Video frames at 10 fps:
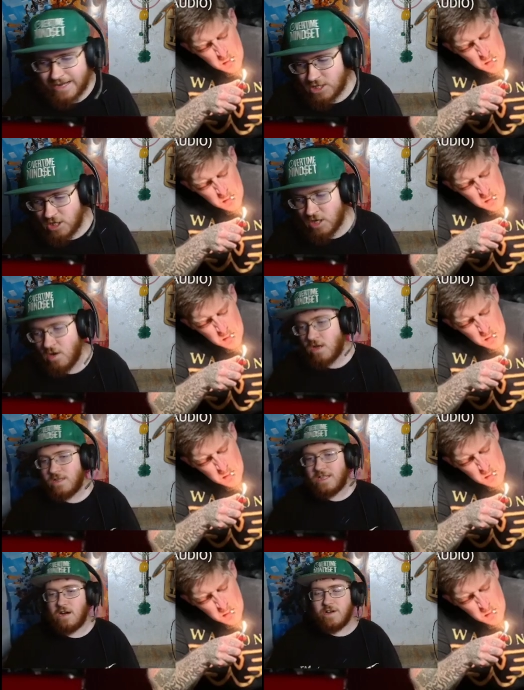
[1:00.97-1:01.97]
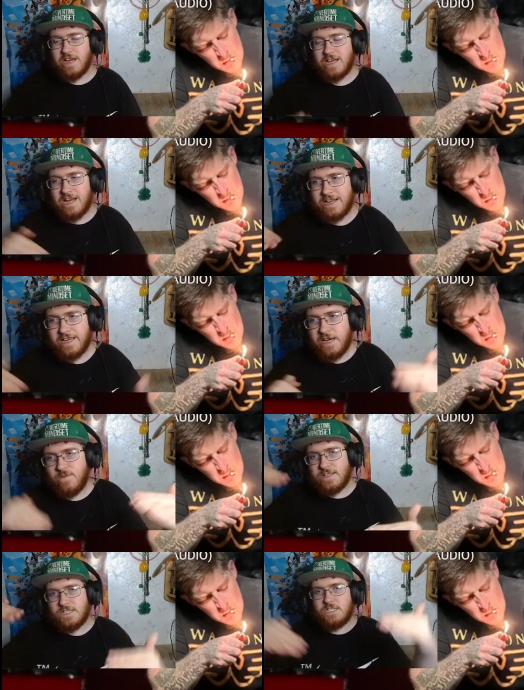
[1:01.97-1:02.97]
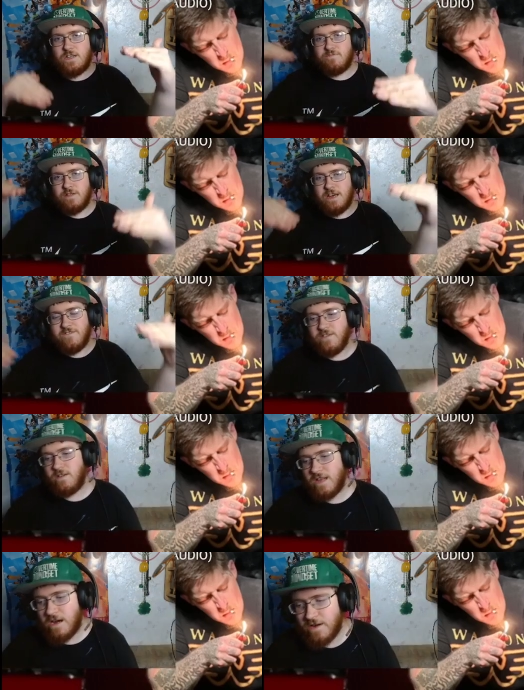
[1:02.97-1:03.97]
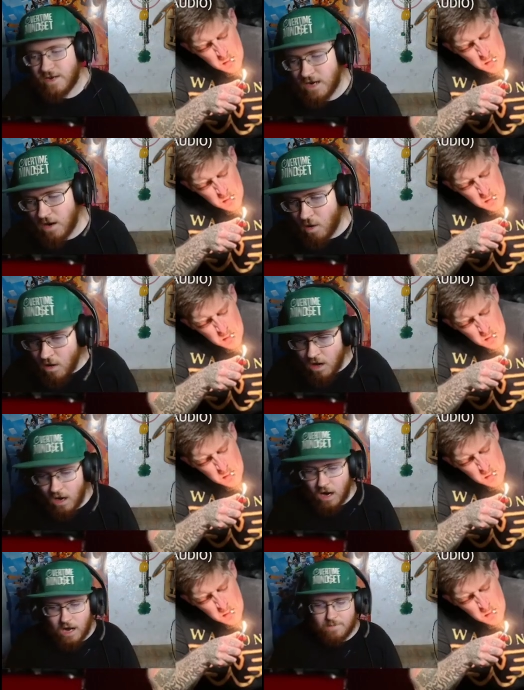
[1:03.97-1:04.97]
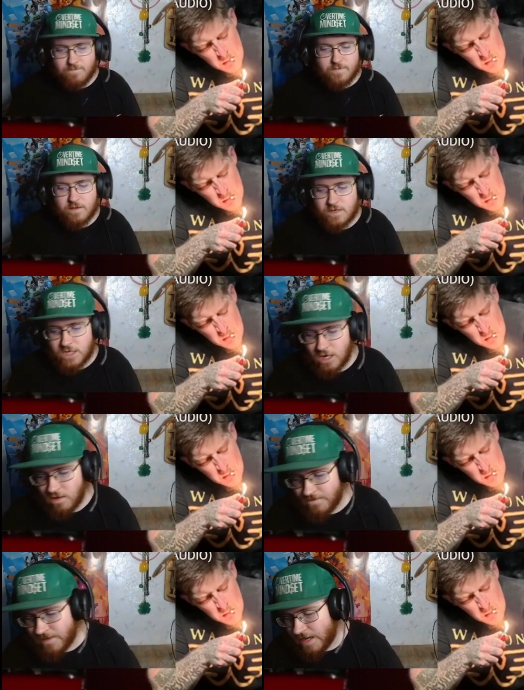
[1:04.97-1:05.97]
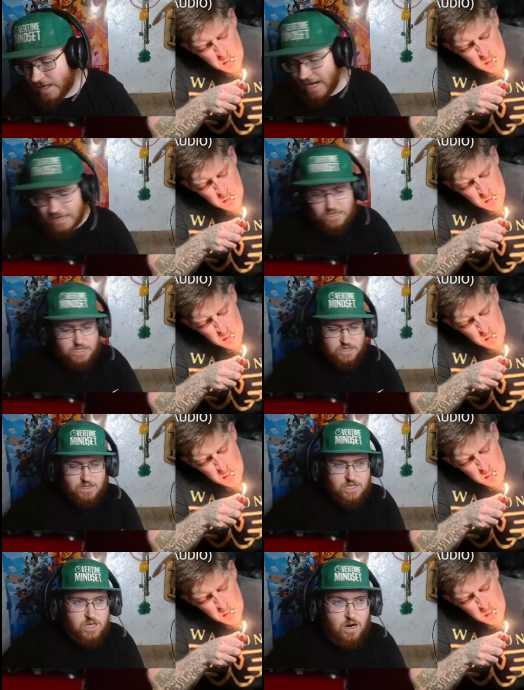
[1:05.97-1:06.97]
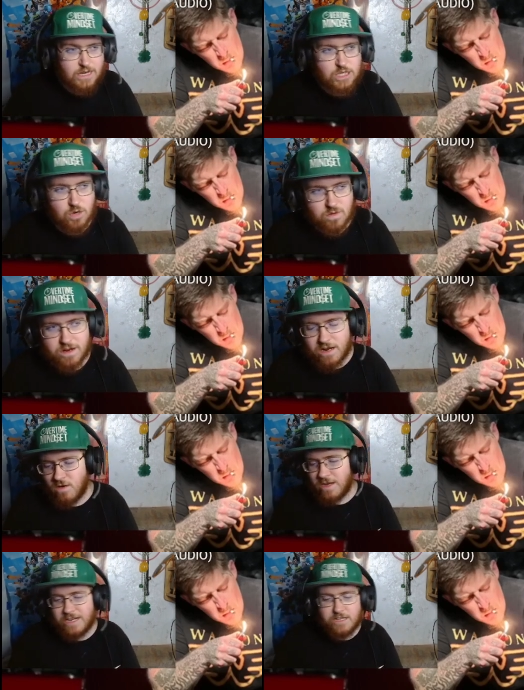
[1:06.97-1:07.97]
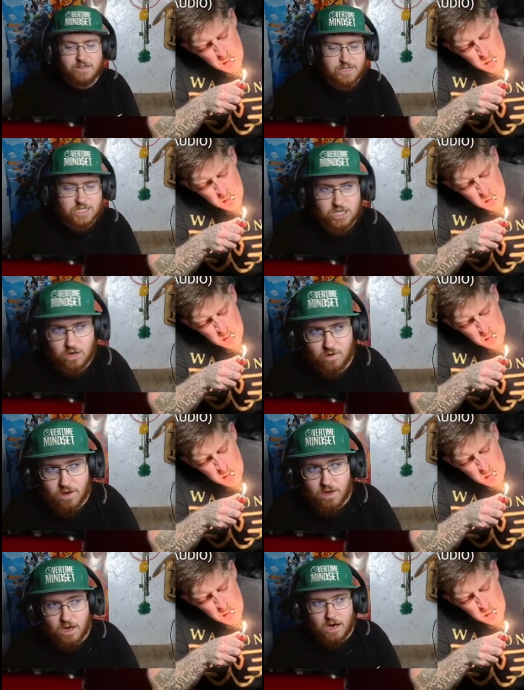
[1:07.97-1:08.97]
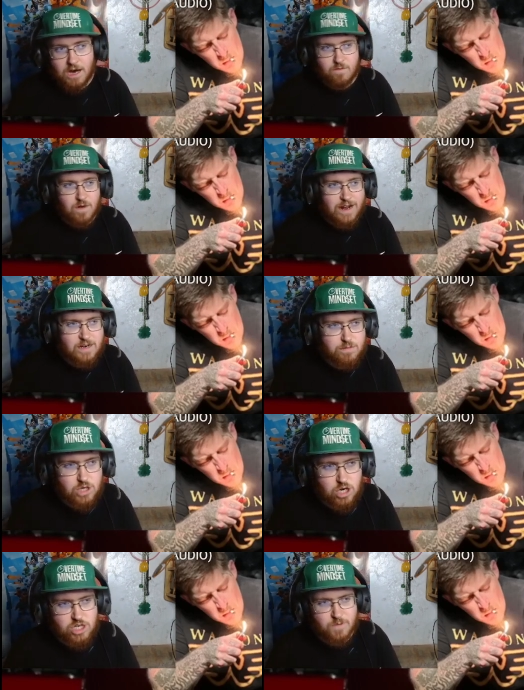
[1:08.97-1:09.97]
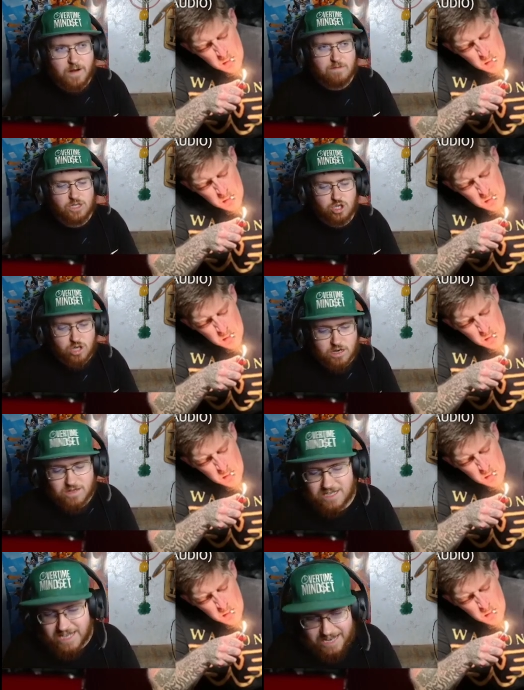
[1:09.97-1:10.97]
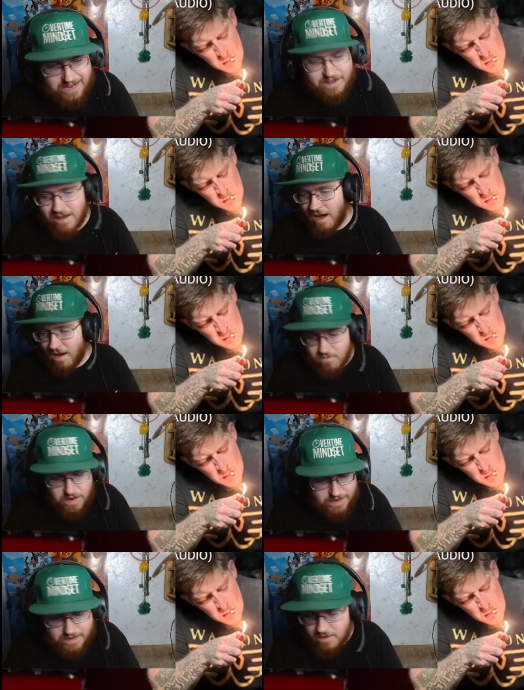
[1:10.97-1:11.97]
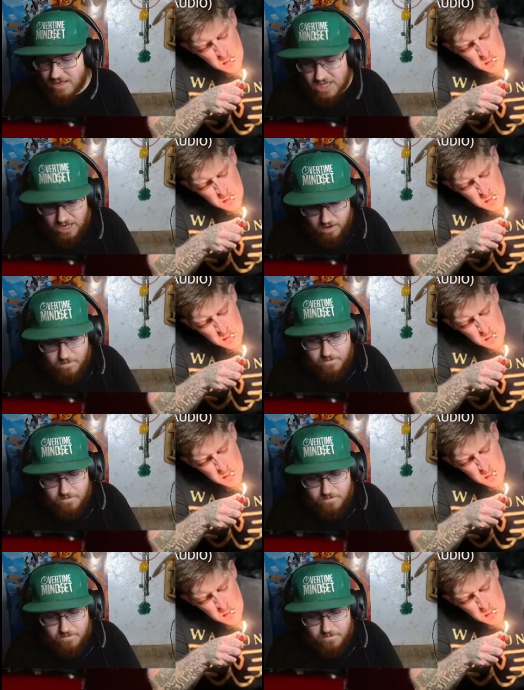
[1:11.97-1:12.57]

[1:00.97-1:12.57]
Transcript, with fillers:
Speaker 1: so that way it kind of evens the playing field out, you know? Um, so, yeah, let's do this. All right, so we're going to go ahead and do this. So, uh, Ryan Upchurch, if I was a truck, let's get it. I'm ready. Let's go.